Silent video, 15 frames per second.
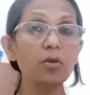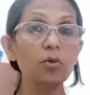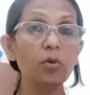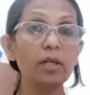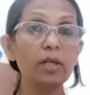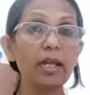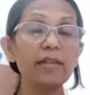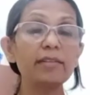
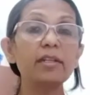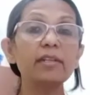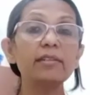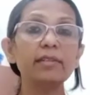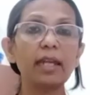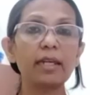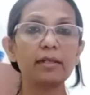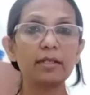known as the
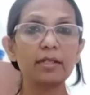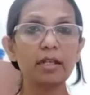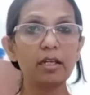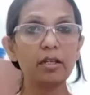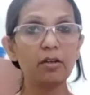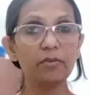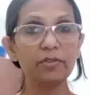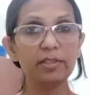
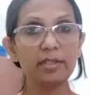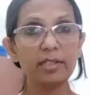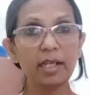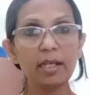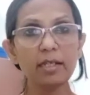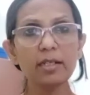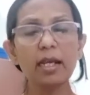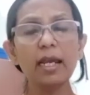Secretary of
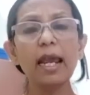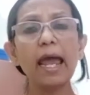State,